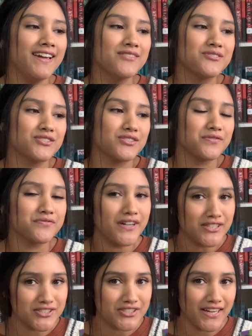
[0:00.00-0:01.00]
It was just
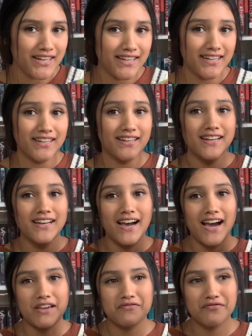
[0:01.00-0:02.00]
frustrating.
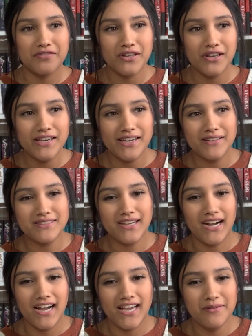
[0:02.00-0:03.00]
I feel like at
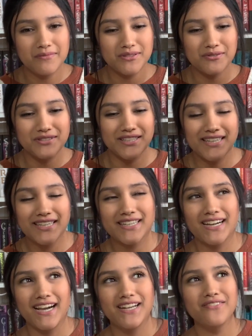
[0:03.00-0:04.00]
times it was like
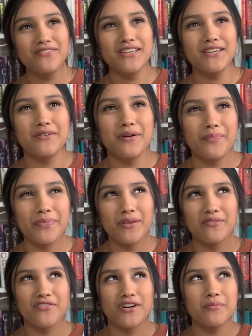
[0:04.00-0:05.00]
kind of like
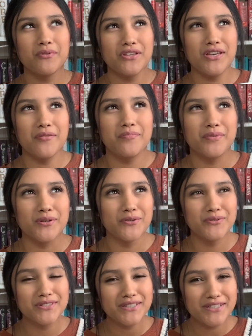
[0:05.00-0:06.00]
verbally
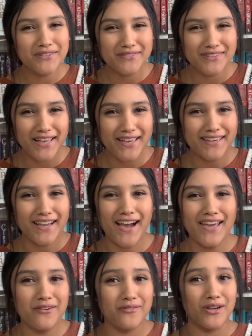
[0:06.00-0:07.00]
abusive. Like,
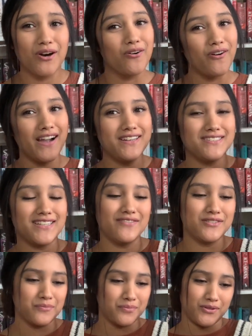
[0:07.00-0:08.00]
I don't know, I just have
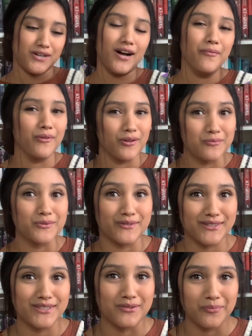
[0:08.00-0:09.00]
some problems
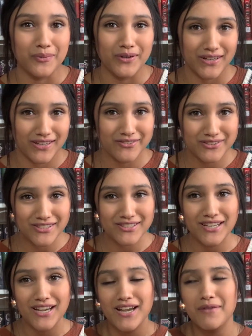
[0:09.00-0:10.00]
with this book. It was just,
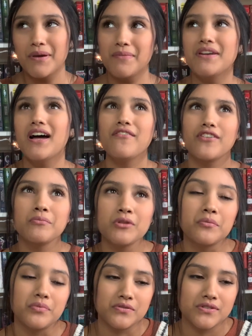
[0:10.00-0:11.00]
maybe not verbally
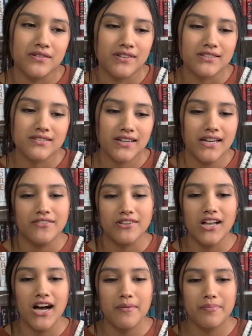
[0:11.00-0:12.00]
abusive, that's kind of a
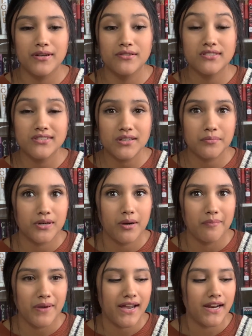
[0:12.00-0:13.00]
lot, but it was just like
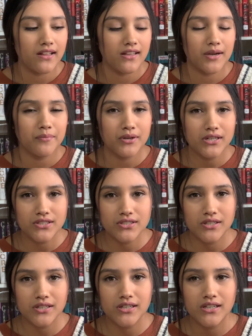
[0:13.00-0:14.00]
problematic. Like, I'm pretty
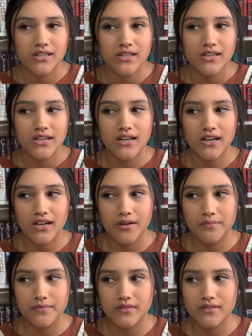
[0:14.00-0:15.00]
sure
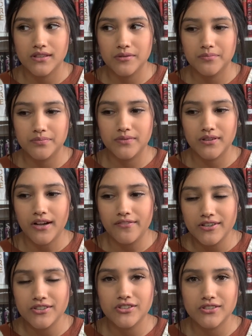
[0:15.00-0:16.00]
the love
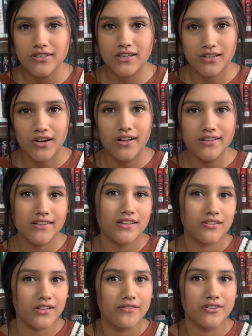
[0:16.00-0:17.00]
interest like called the
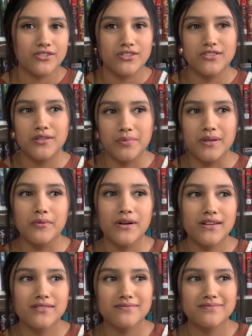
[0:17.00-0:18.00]
other love interest the B
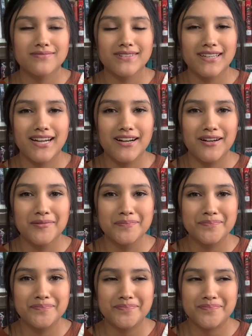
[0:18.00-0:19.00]
word.
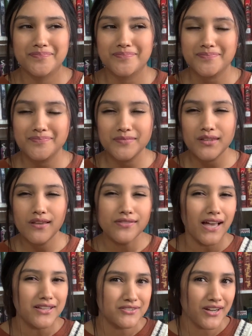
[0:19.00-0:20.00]

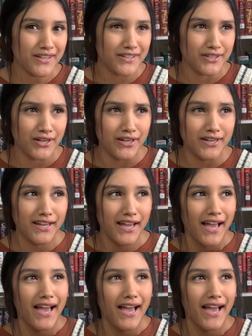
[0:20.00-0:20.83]
That's not good.